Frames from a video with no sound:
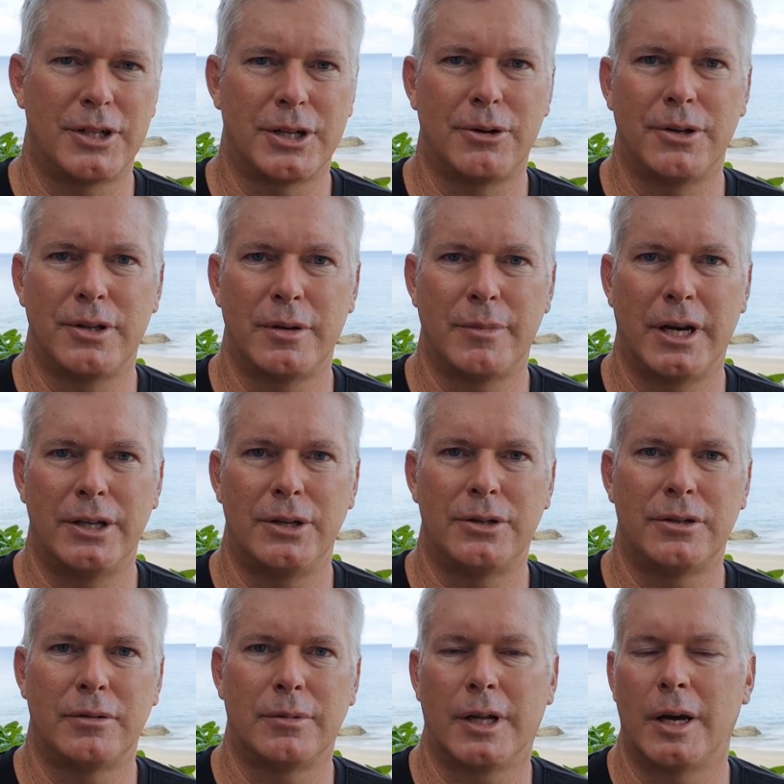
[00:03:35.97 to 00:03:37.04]
I was going through my
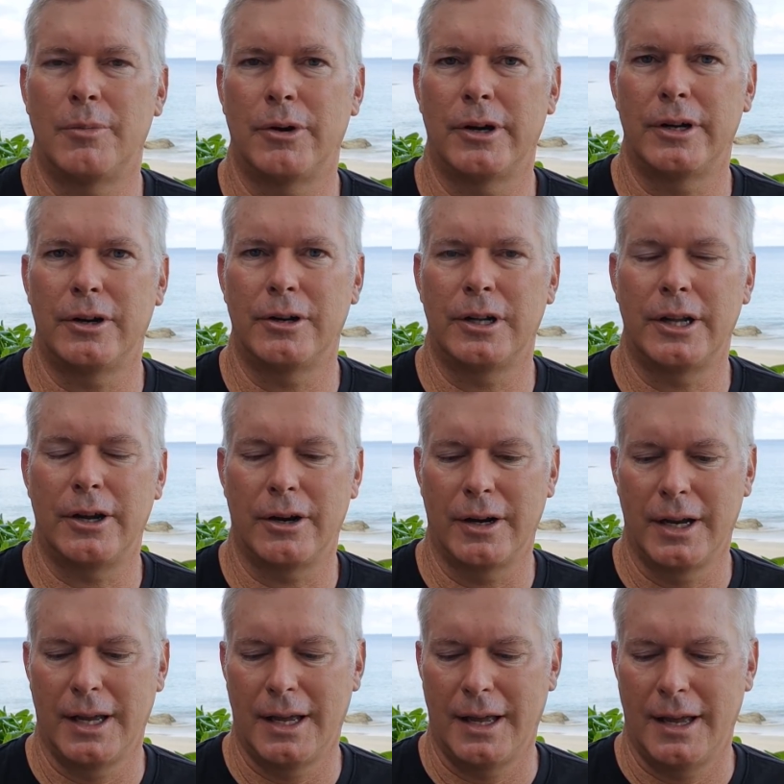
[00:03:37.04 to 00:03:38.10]
YouTube library
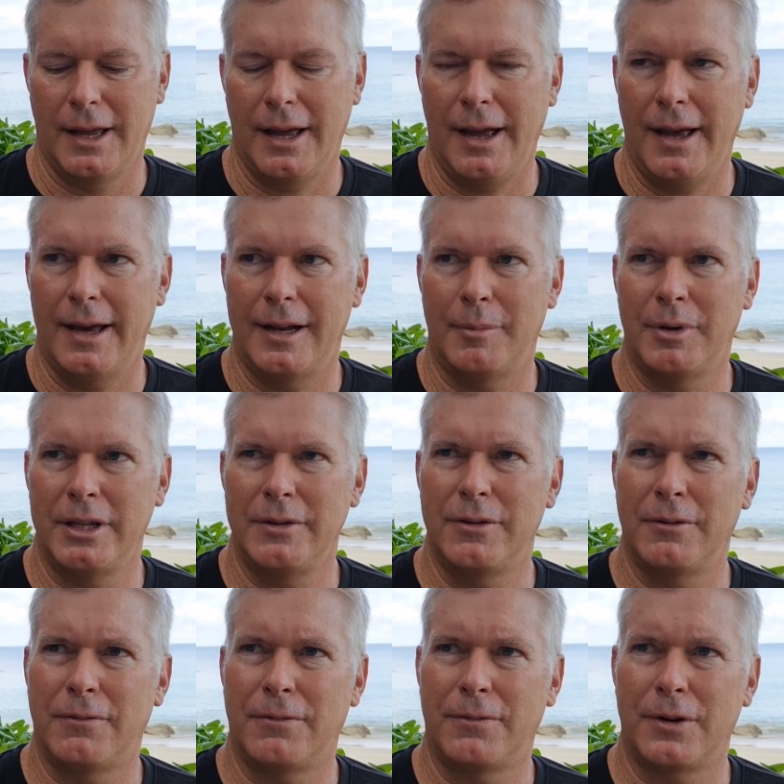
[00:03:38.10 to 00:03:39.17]
earlier, and I believe
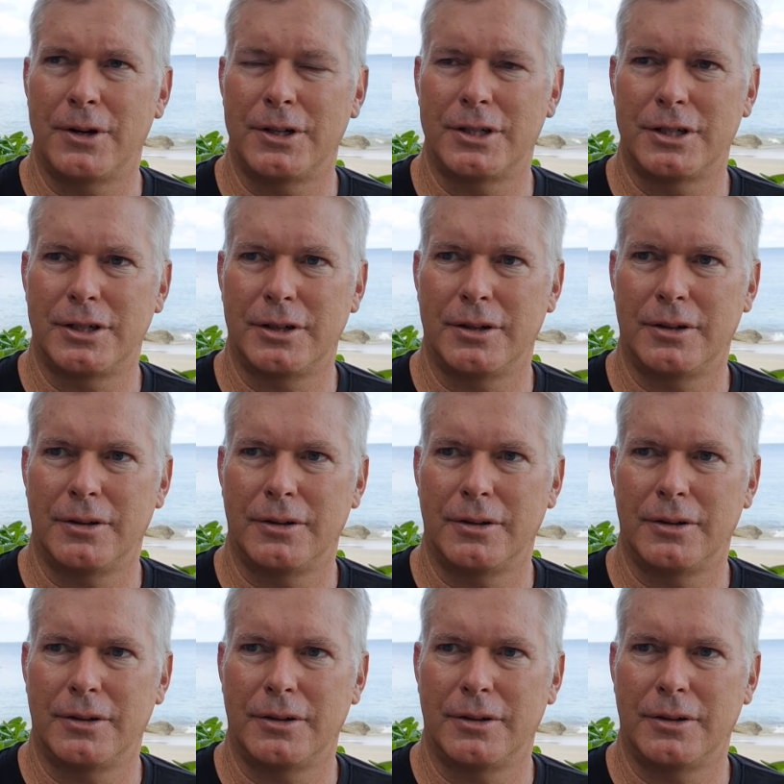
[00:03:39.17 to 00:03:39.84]
the first